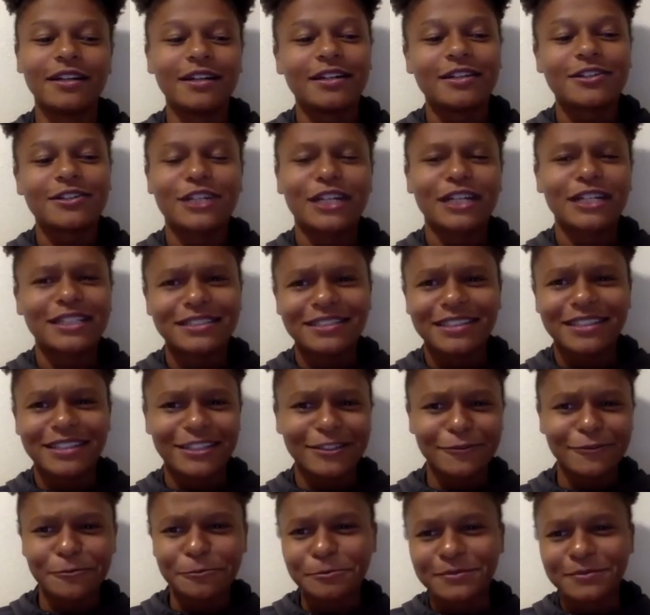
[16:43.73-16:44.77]
Tried to like give
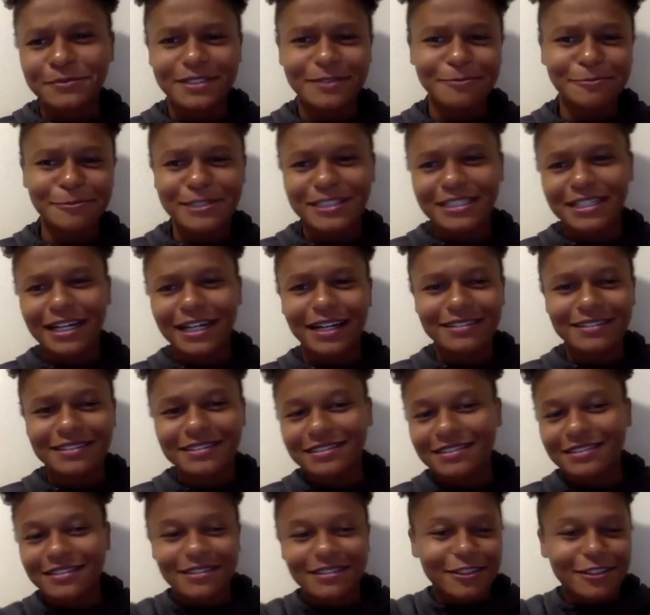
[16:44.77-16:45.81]
them some stats
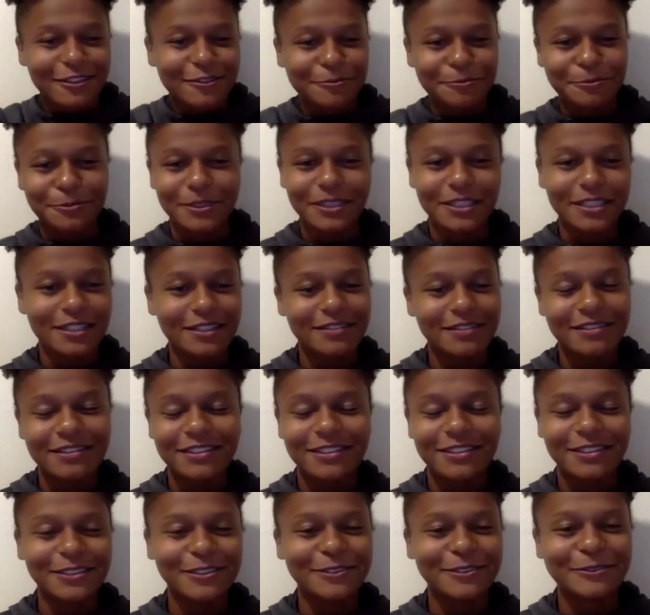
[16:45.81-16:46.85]
and stuff, but
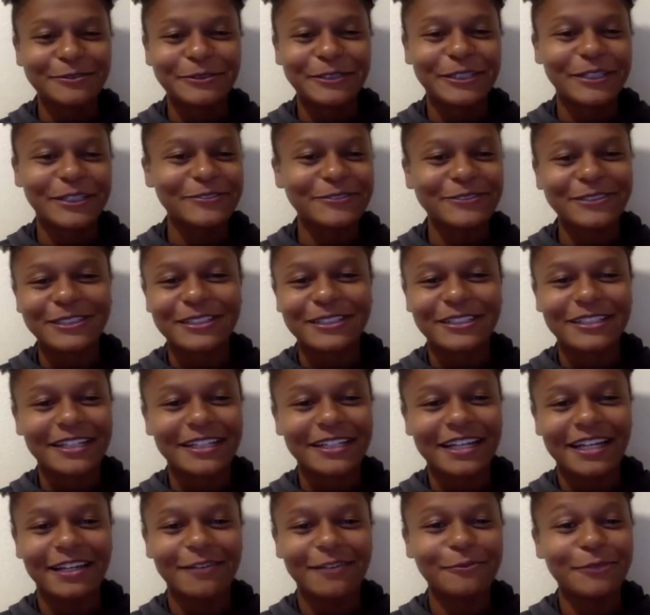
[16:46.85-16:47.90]
whatever.
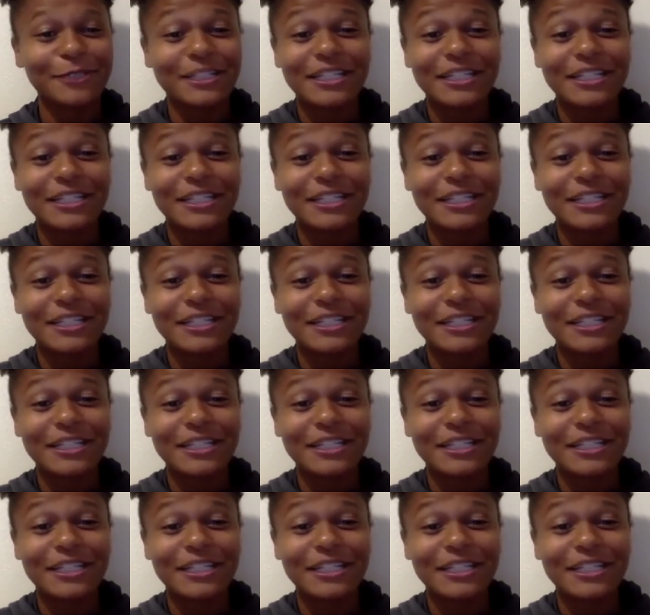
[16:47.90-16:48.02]
And we